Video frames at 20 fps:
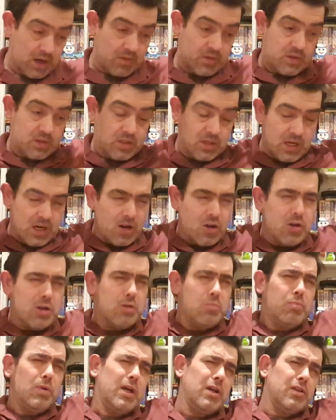raving, saying, "Oh,
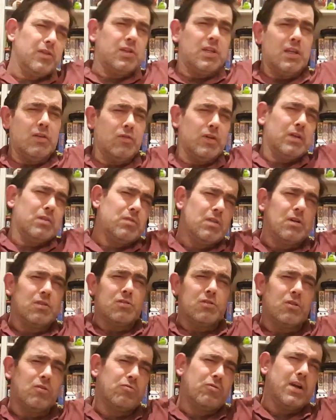you can play on the TV,
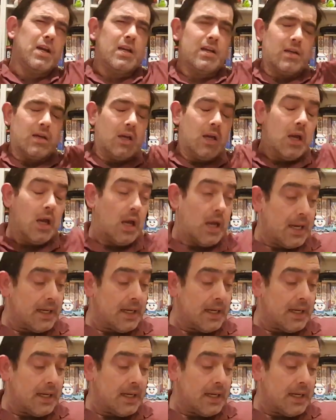it's so great."